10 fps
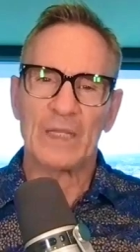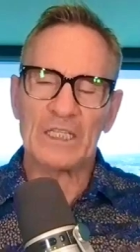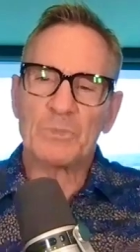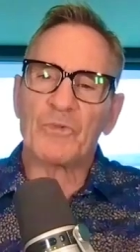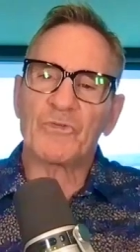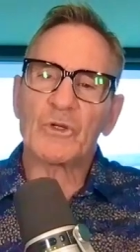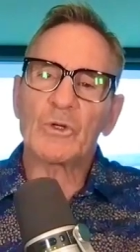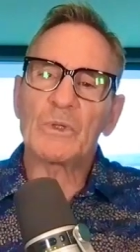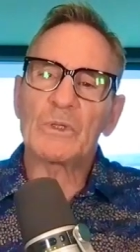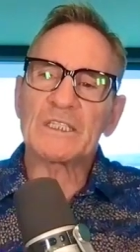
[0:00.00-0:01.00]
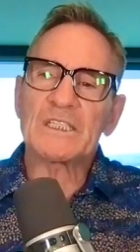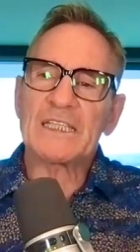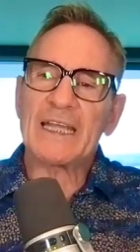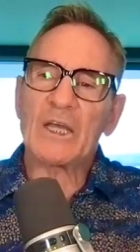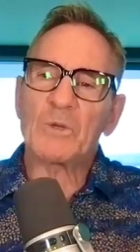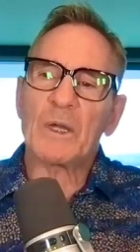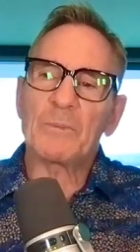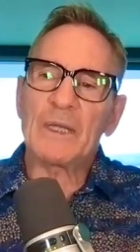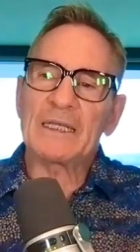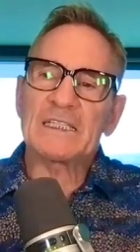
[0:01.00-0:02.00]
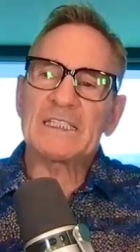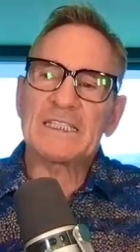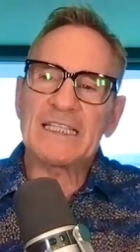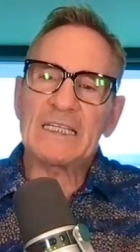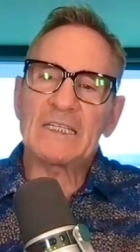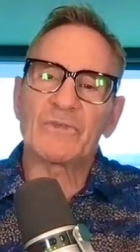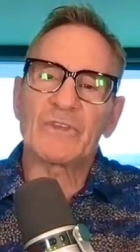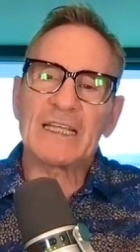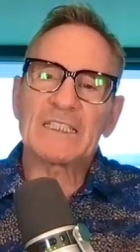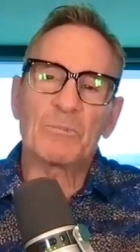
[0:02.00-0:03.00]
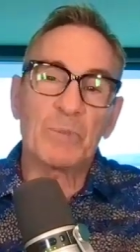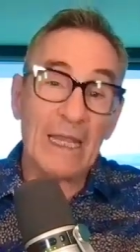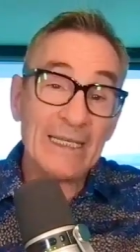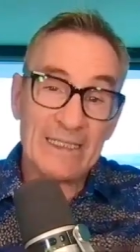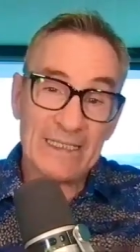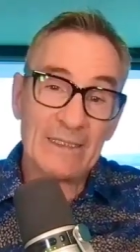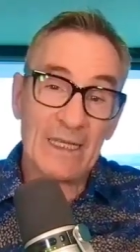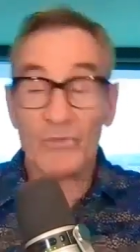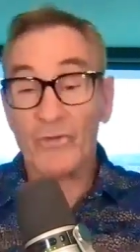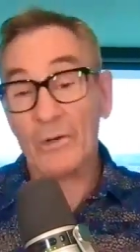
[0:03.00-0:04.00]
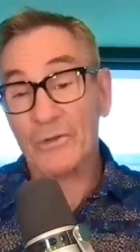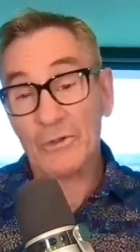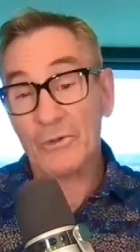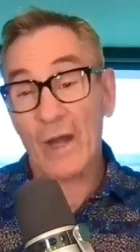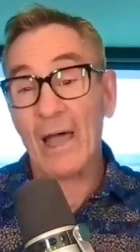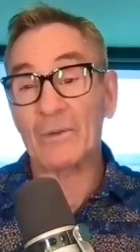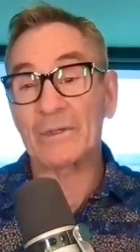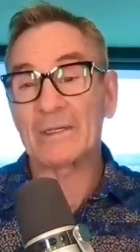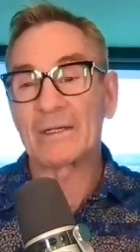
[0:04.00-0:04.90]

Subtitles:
It's preferable to stand out by being distinctive than to blend in and follow the crowd.